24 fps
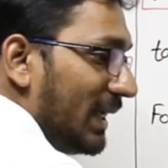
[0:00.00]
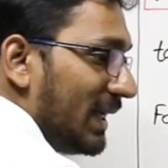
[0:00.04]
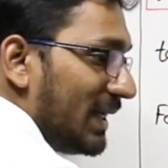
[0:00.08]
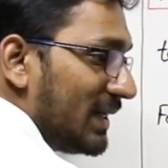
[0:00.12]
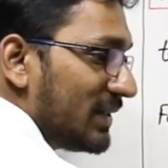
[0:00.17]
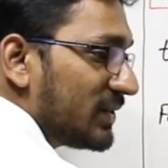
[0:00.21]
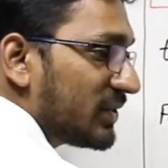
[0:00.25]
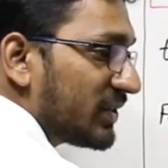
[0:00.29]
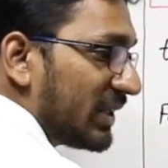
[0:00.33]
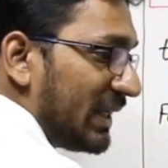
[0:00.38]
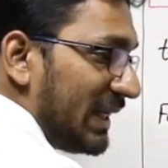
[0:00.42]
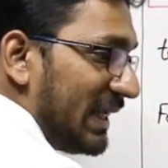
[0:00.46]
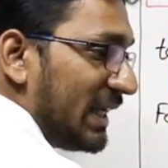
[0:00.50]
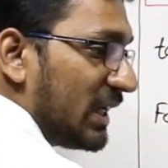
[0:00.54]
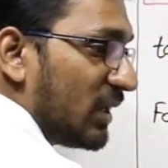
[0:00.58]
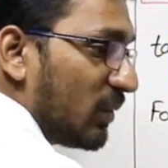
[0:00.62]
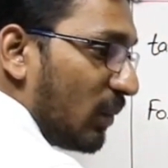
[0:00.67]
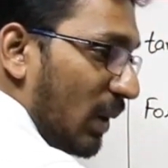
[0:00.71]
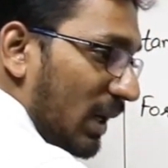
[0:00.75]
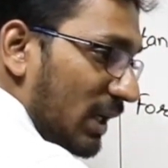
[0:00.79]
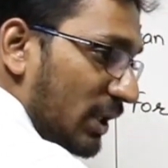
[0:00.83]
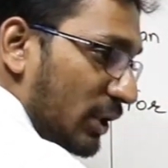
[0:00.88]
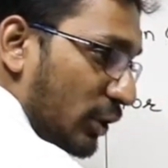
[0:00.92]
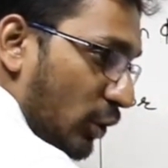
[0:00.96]
is
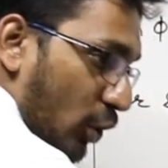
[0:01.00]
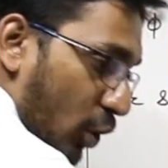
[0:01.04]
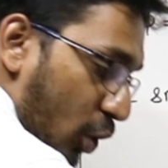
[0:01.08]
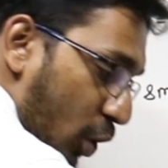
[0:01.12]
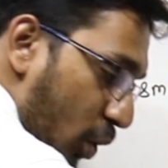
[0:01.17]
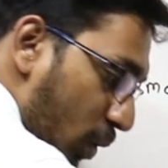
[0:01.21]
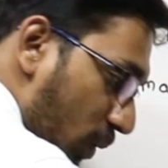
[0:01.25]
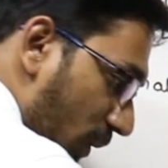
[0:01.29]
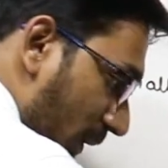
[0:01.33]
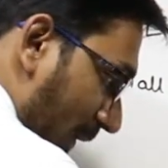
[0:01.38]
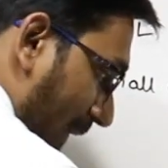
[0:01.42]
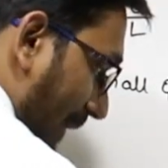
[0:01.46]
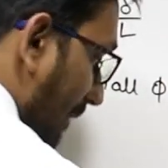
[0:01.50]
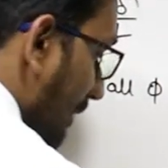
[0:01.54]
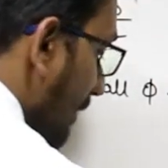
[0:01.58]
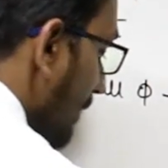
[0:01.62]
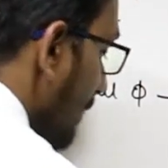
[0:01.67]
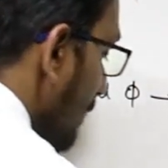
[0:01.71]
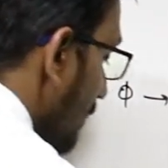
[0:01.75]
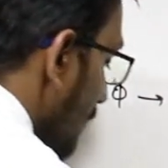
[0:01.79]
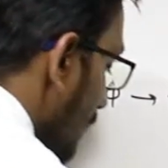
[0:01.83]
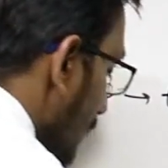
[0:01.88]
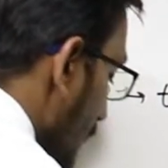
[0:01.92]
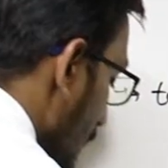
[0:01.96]
equal to
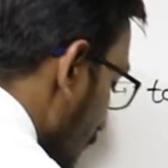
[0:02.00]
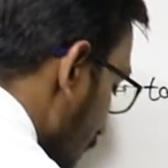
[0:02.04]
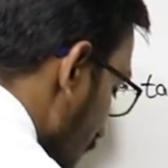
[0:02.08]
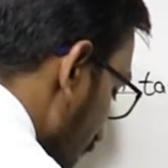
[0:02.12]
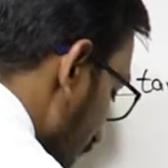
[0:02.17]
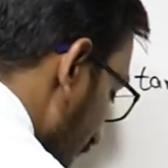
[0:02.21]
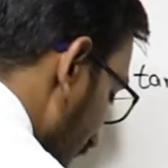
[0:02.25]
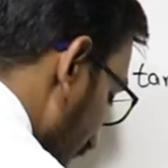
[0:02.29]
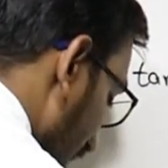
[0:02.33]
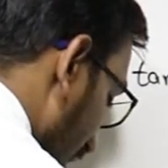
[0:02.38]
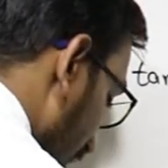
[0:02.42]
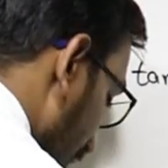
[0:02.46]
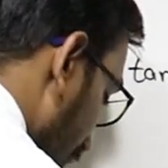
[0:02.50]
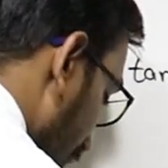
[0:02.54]
shear